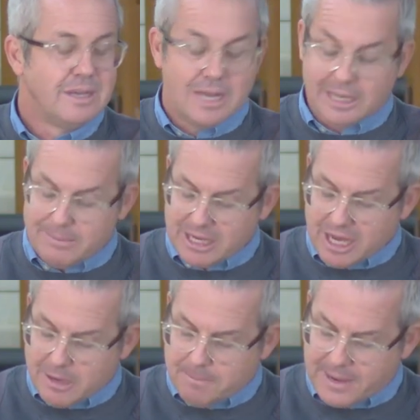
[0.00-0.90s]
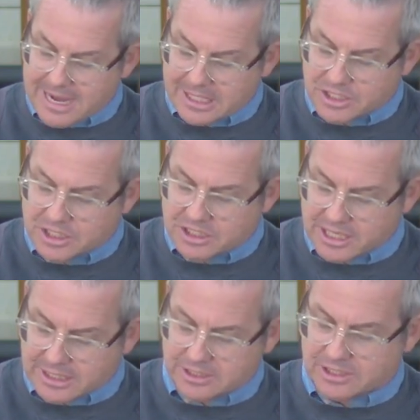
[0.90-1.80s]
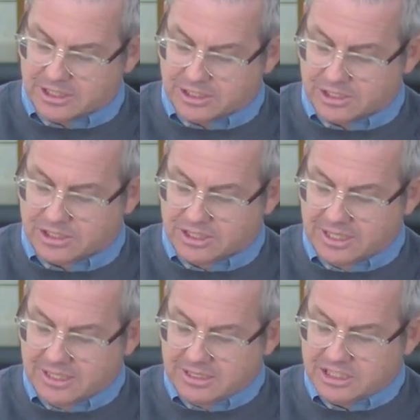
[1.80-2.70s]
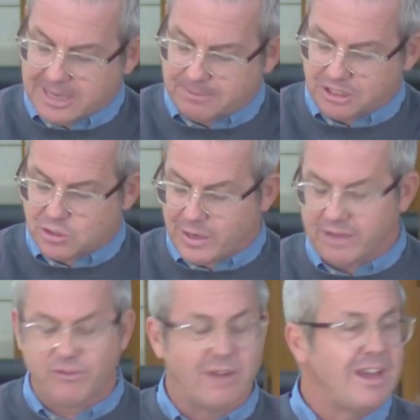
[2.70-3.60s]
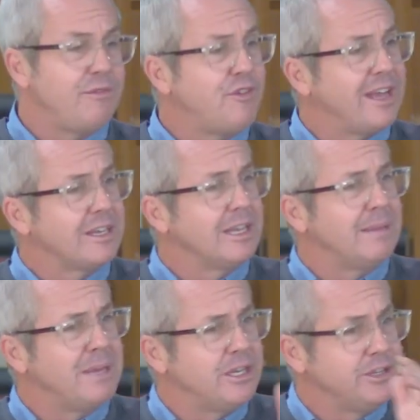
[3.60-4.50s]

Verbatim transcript: Uh, let me go back to Genesis chapter 25. In fact, let me